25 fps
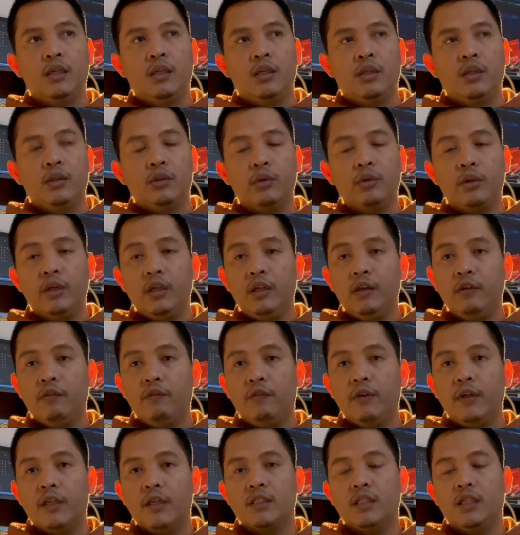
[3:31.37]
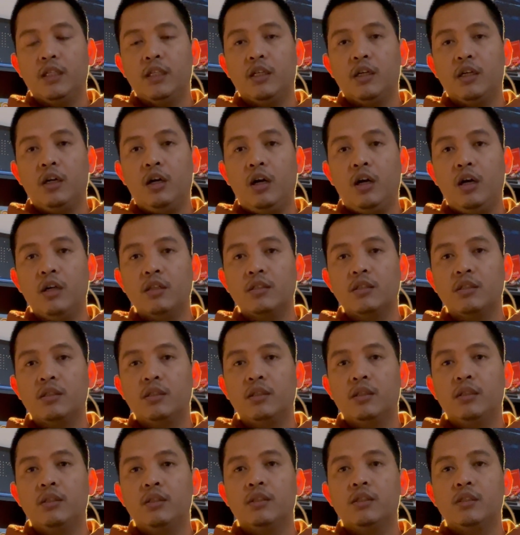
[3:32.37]
to get it fixed it costs
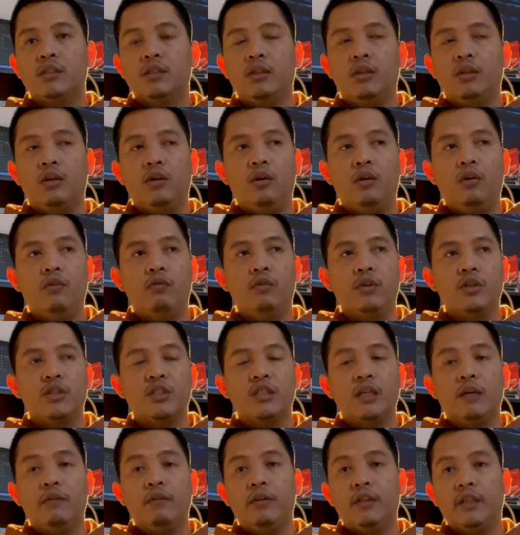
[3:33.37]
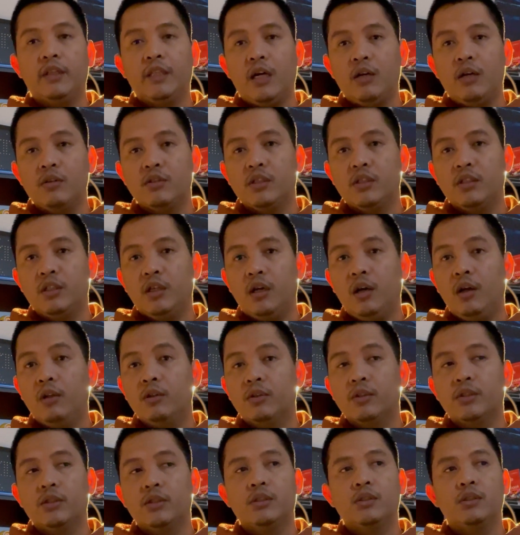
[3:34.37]
over
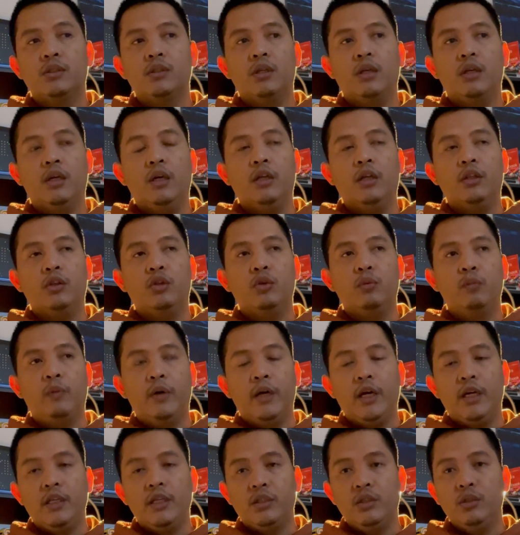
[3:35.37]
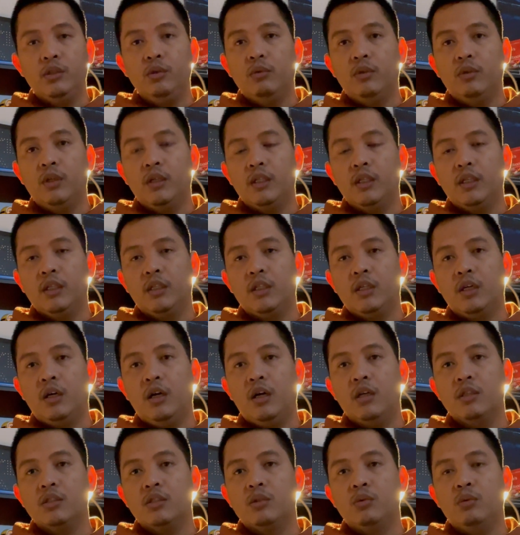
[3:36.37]
$7,000, and to buy a new one it
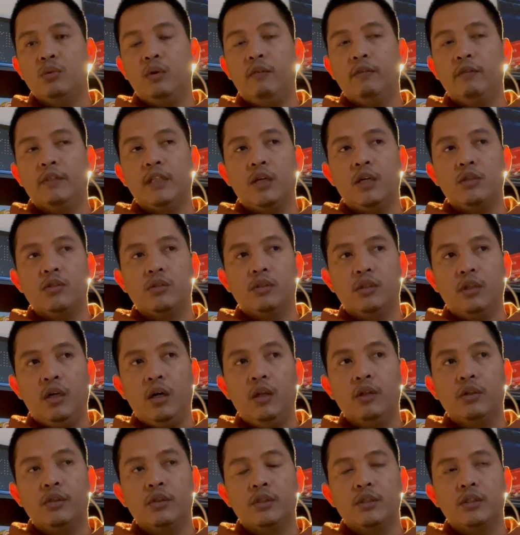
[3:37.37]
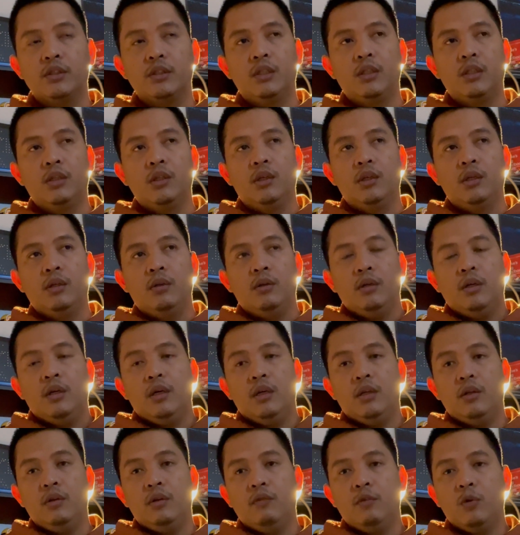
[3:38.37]
costs $12,000.
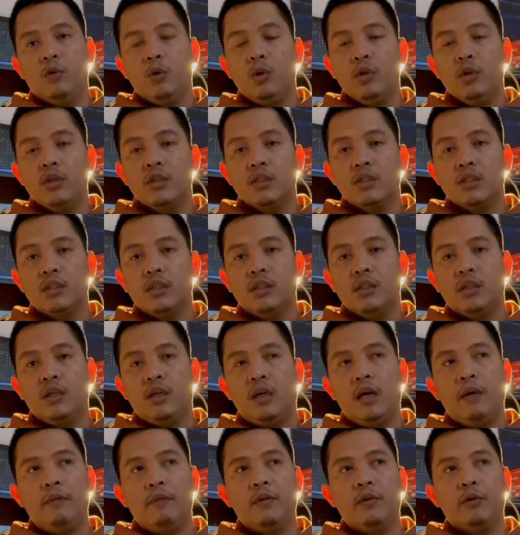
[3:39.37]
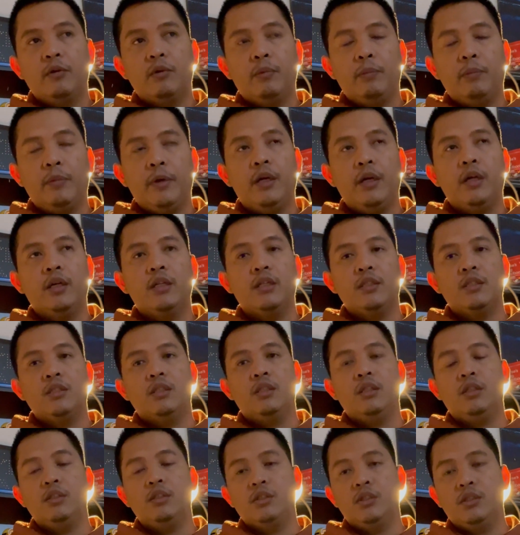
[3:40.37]
And of course, having it repaired is
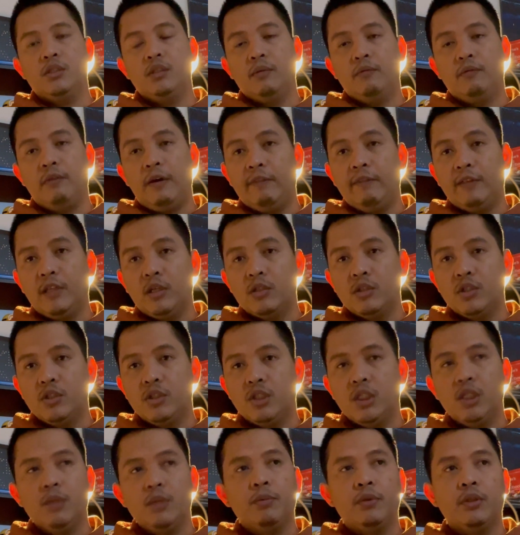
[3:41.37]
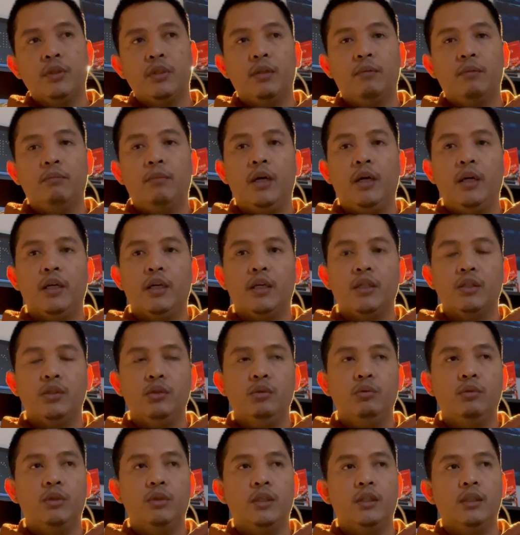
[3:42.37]
still 5,000 cheaper than buying a new
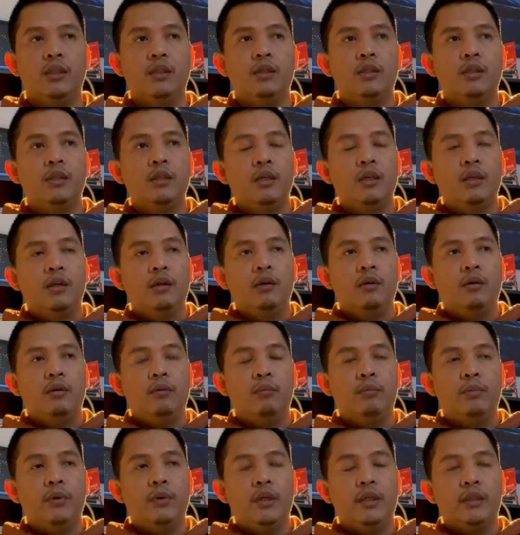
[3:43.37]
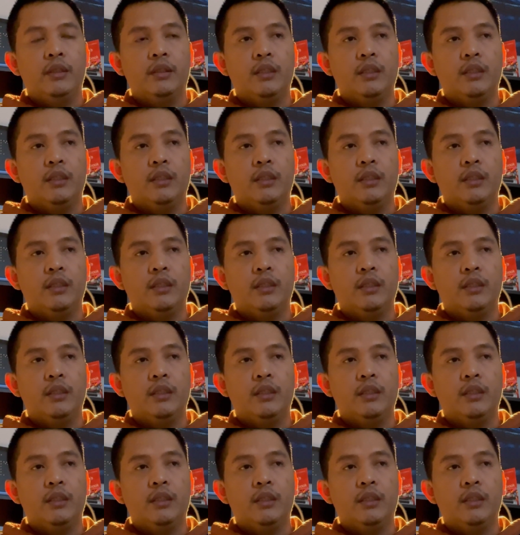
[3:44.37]
one. But